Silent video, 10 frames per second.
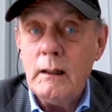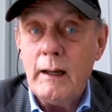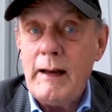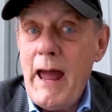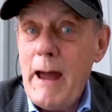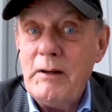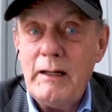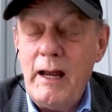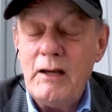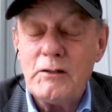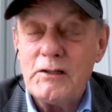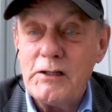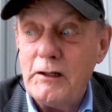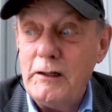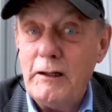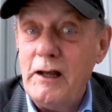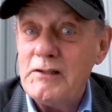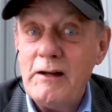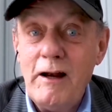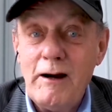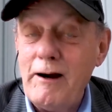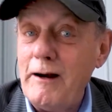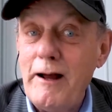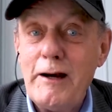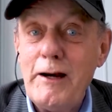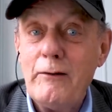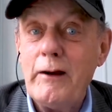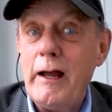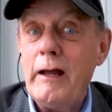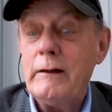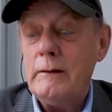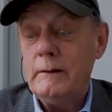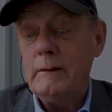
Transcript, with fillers: And happy days or sunny days are not here again.